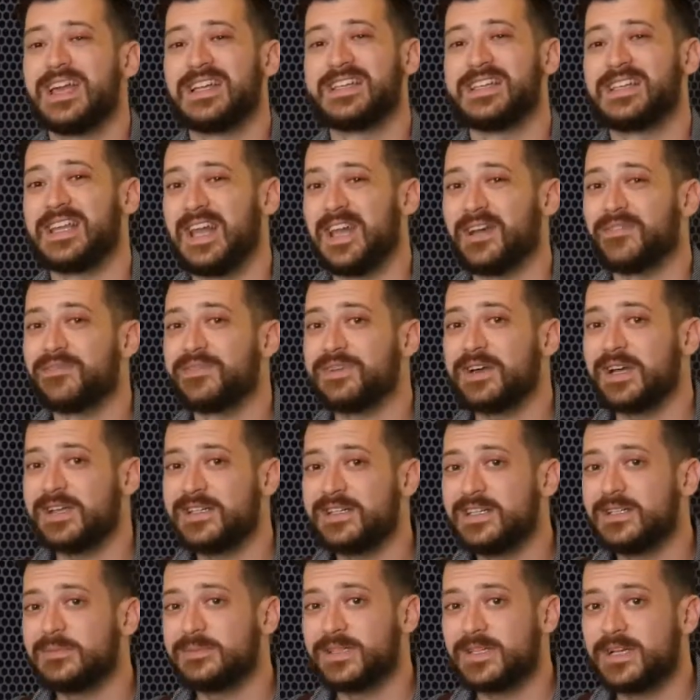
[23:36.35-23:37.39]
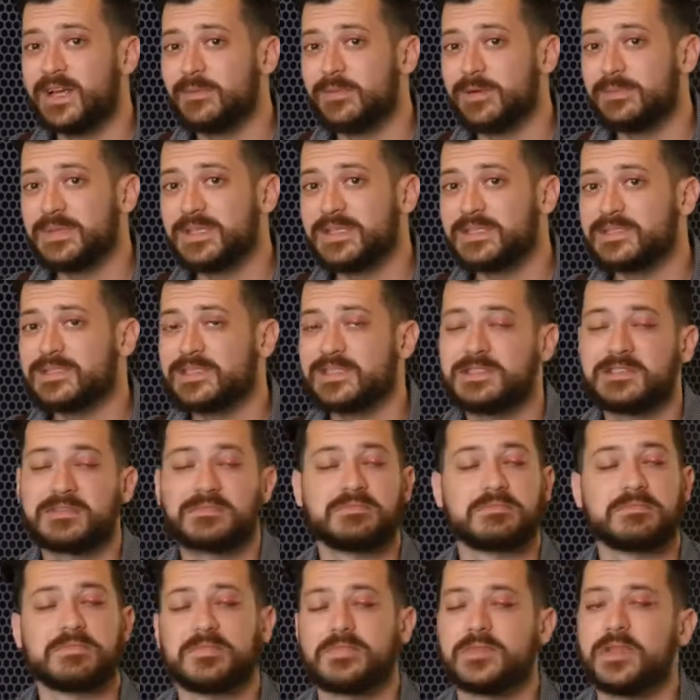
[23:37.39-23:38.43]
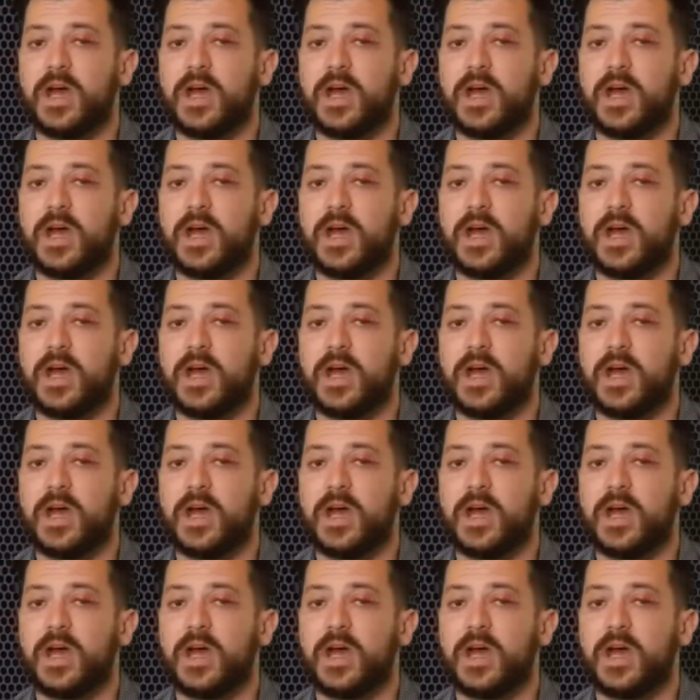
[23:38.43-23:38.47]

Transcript: Did every idea become a business?